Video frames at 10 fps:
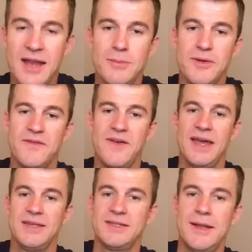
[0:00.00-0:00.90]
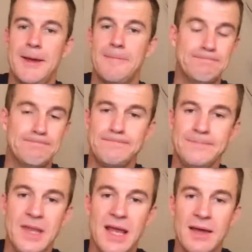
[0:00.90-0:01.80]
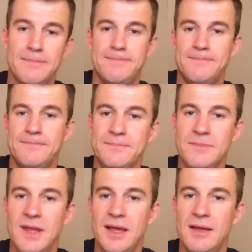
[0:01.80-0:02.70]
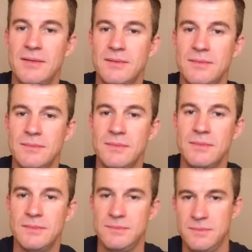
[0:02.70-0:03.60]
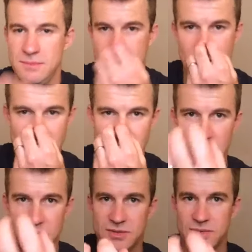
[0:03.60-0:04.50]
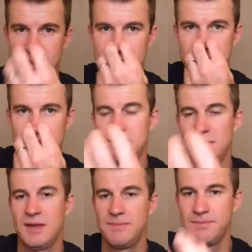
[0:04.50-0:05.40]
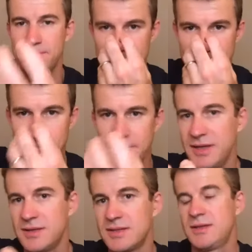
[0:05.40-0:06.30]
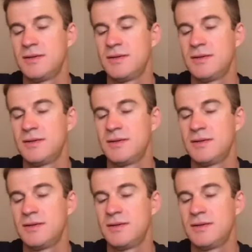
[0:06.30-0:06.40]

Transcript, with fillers: not my face. No, no, no. My nose wasn't that big, so